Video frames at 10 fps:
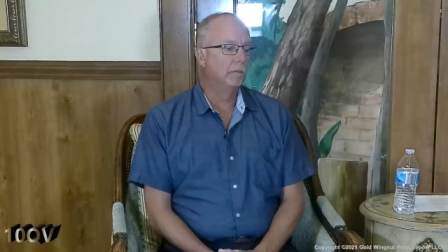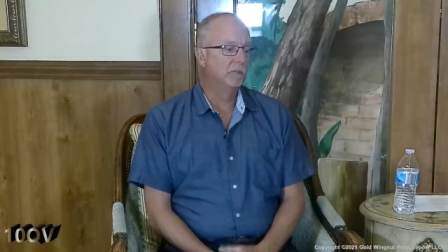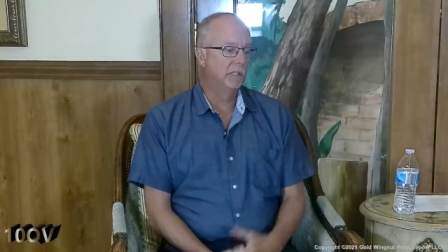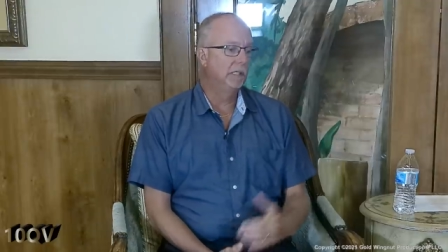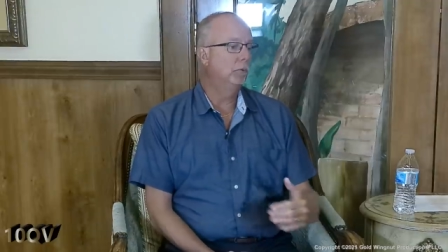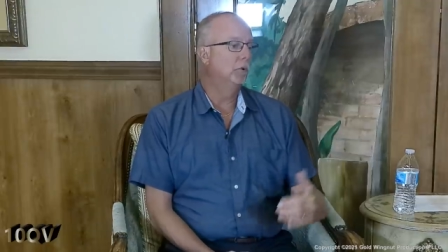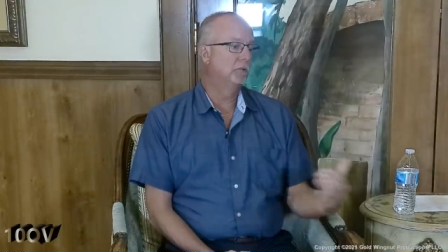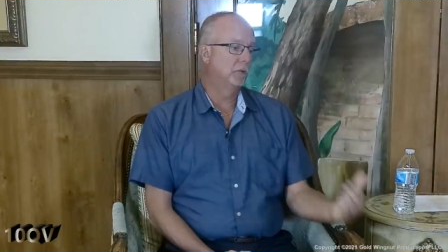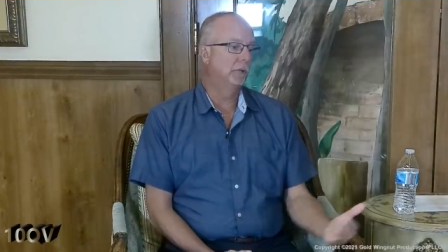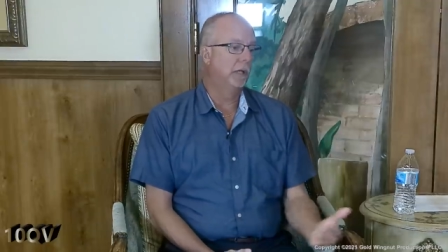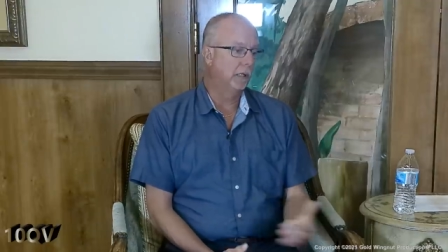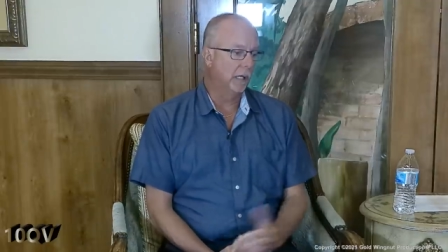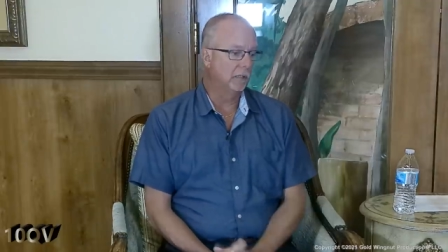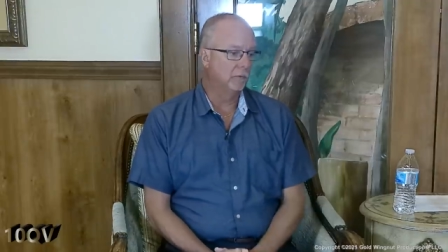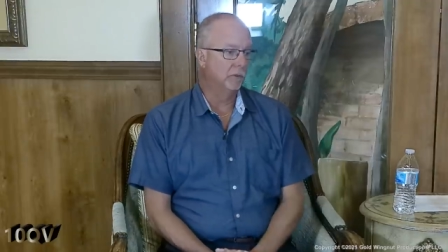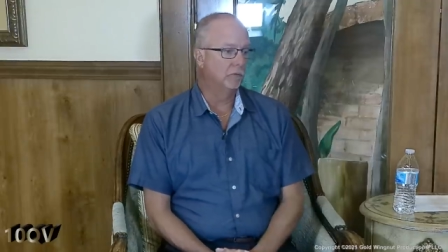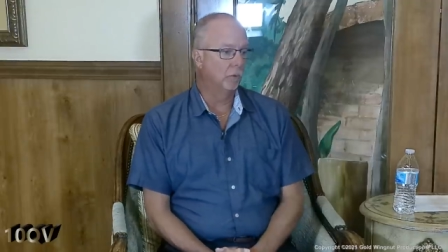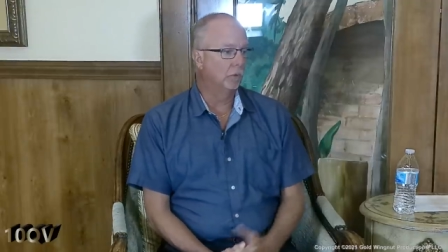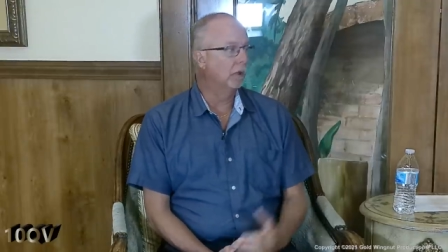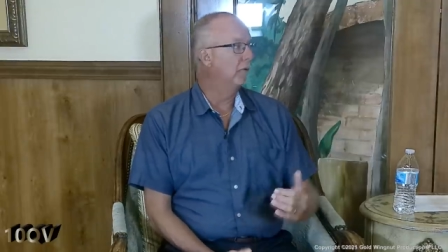T was created as a
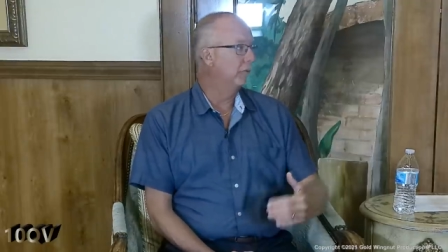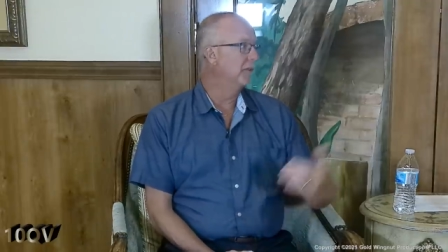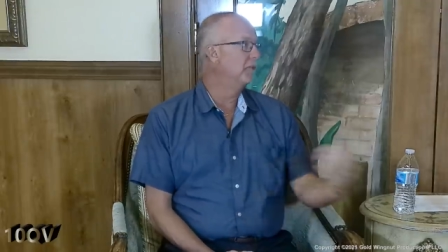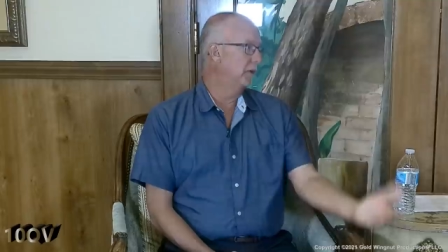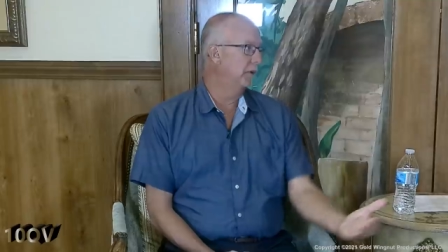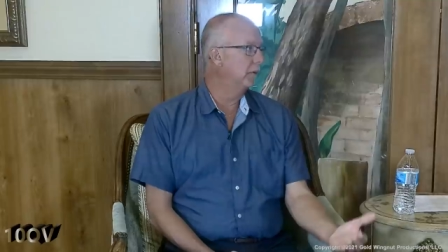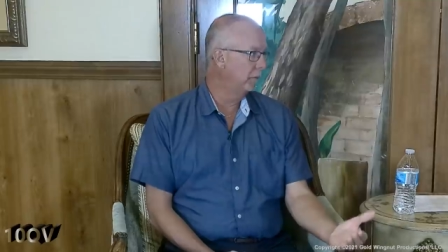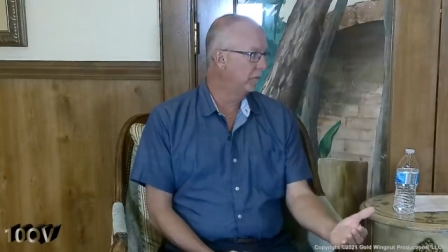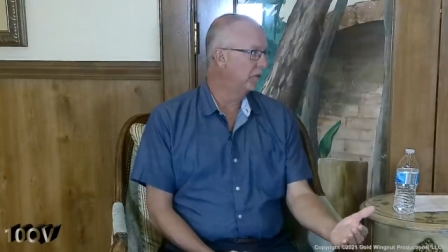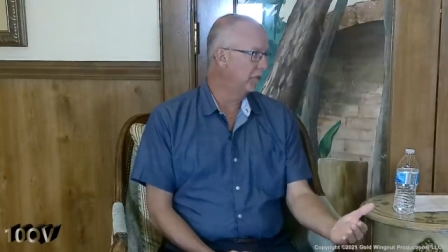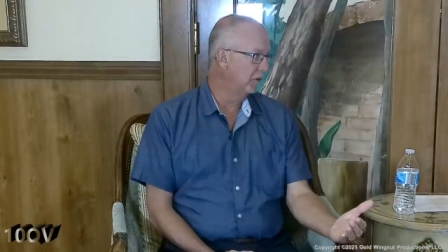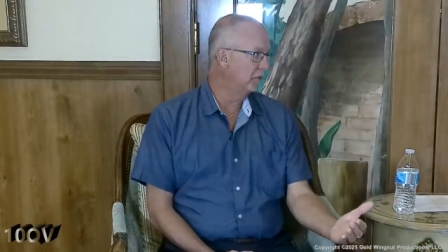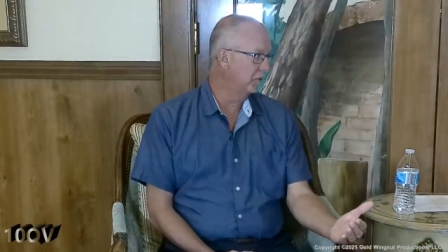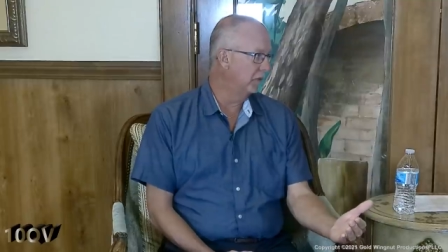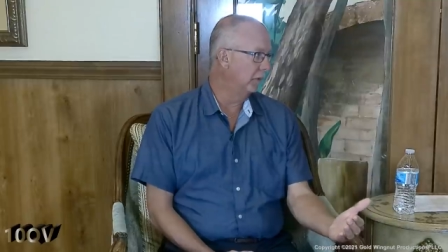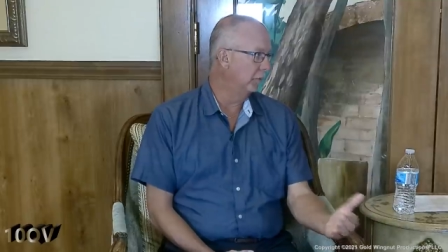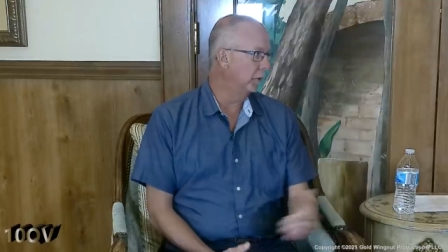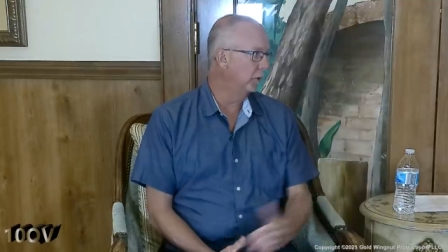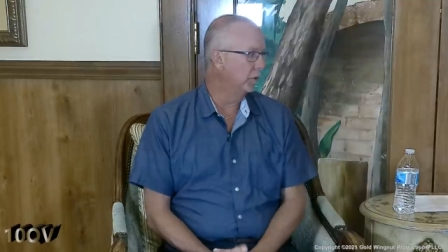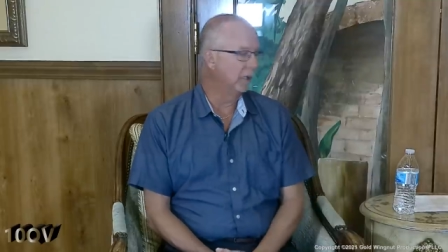result of resident suggestions and
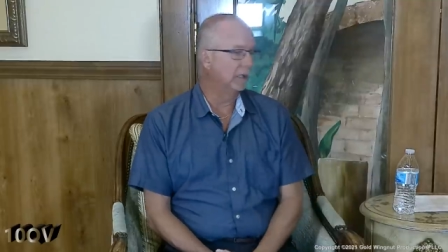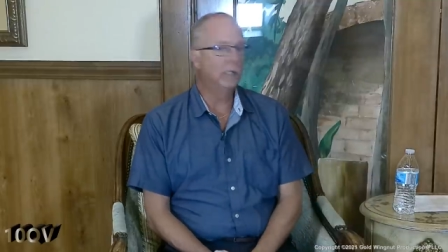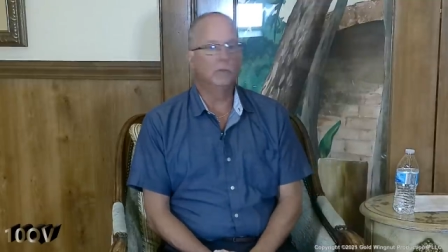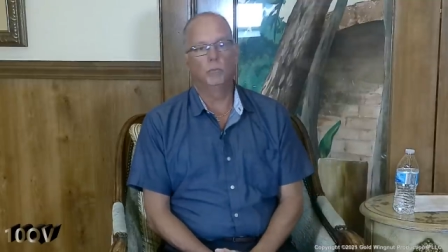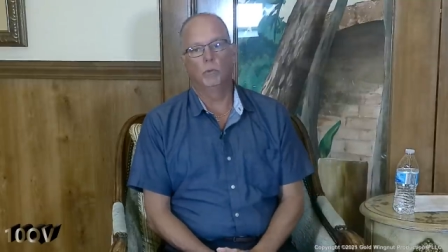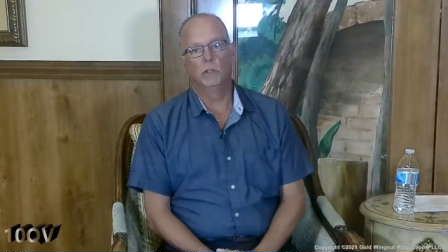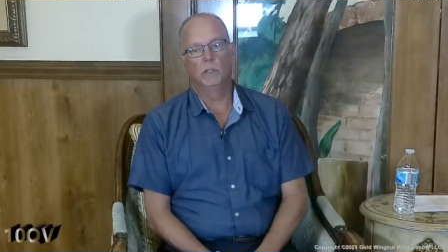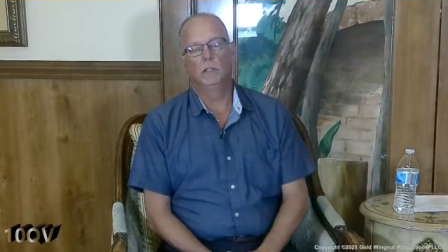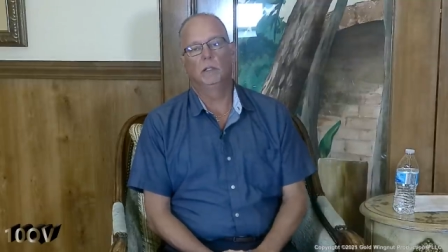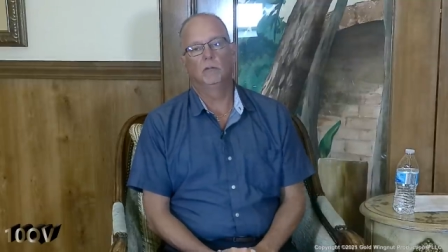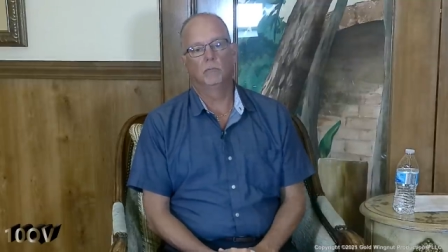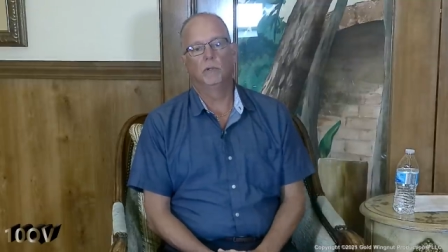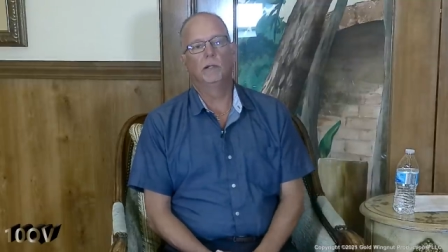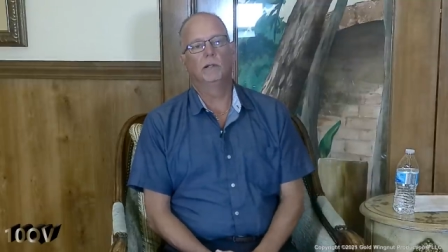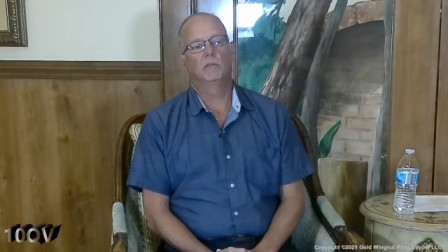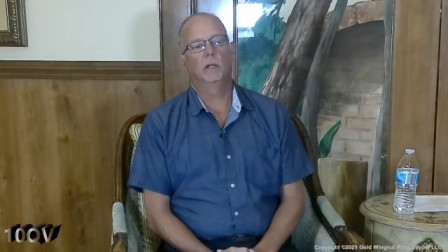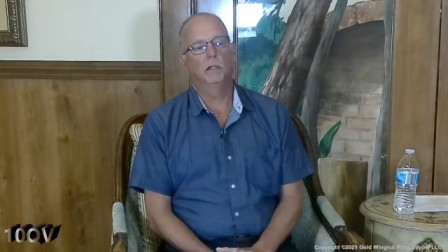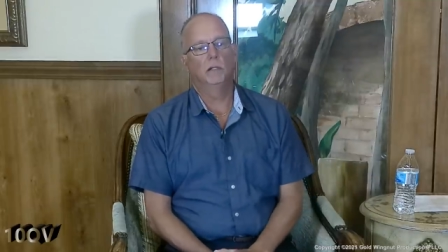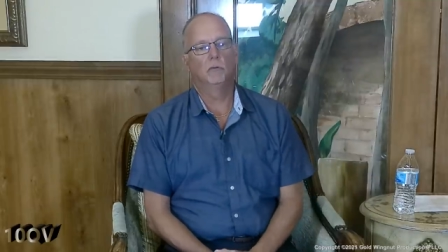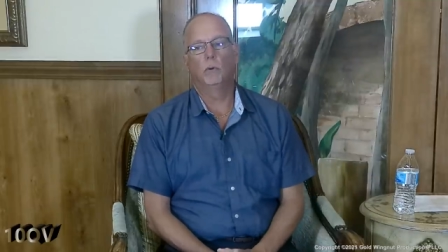input, which I think is one thing that is very
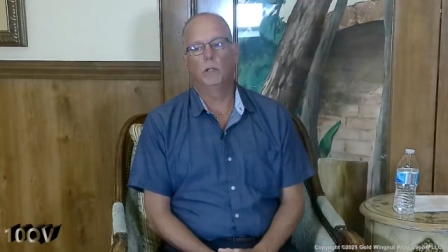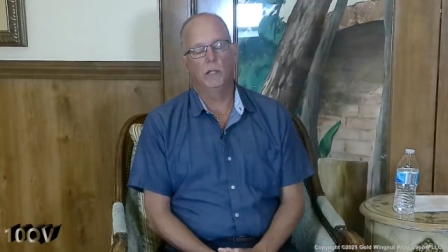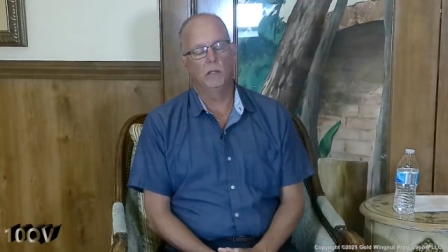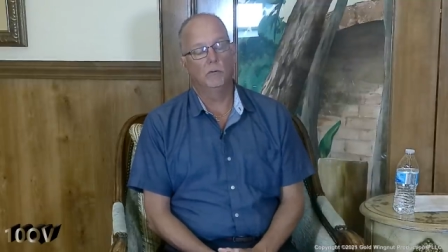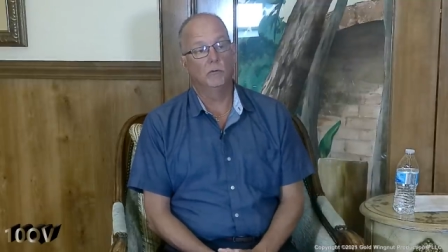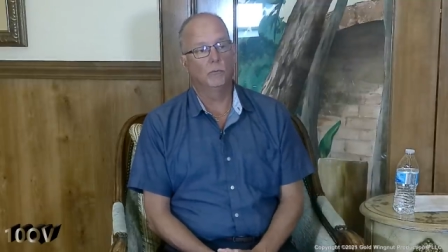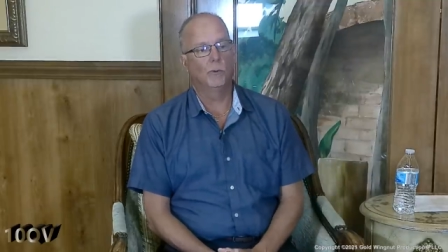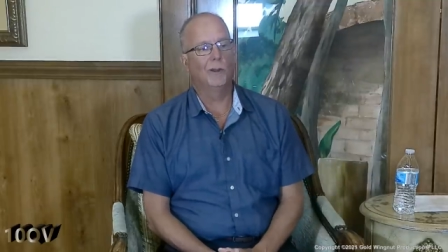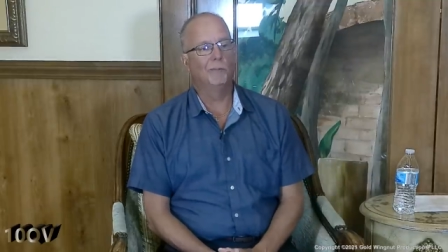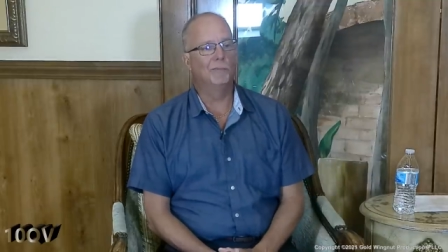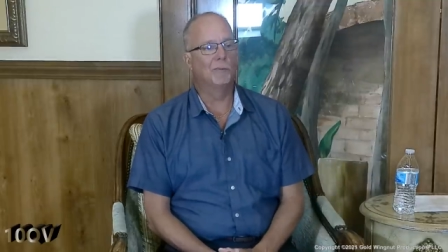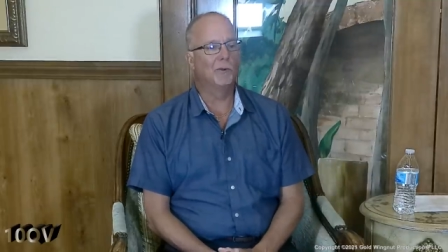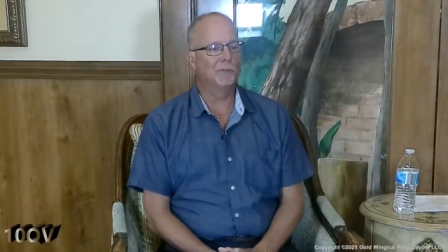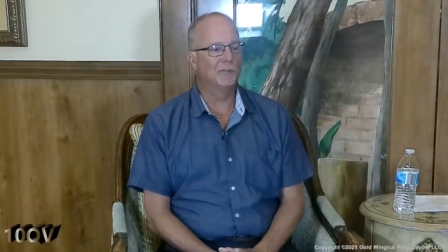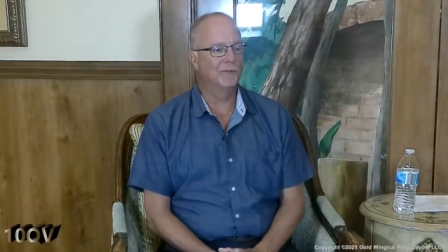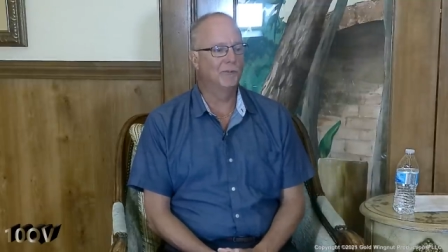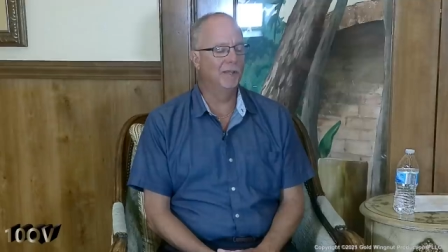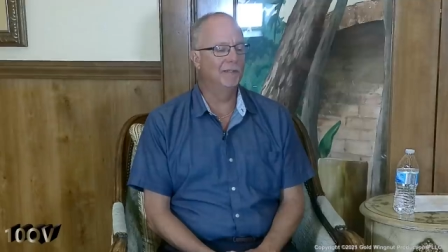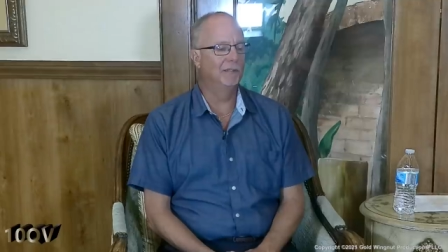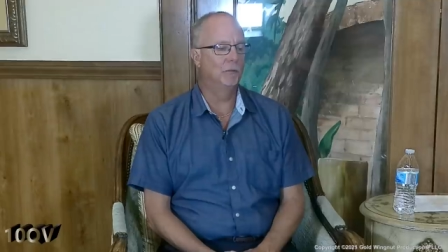exciting in 28 years being part of this
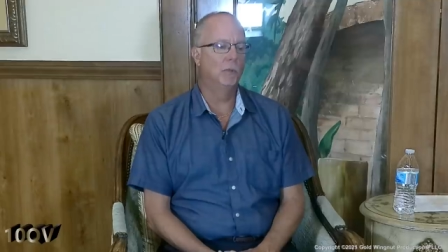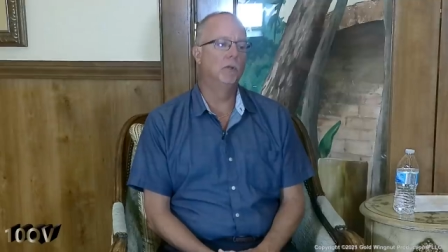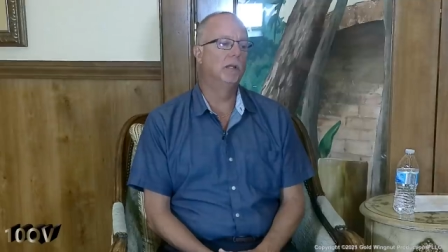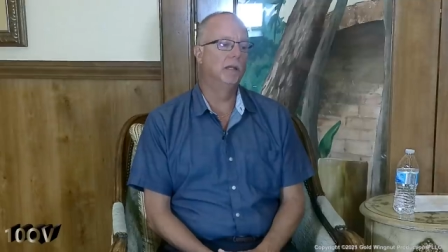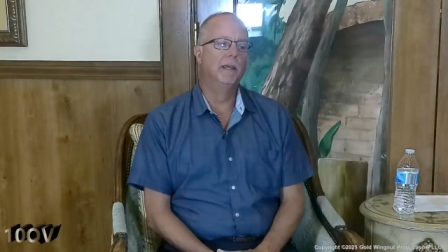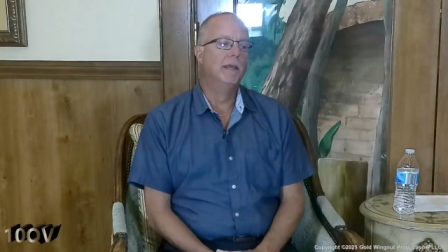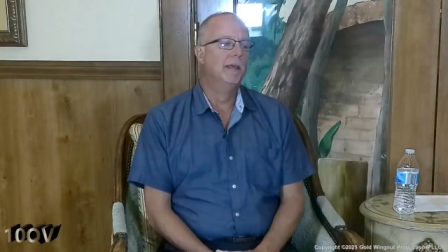amazing community.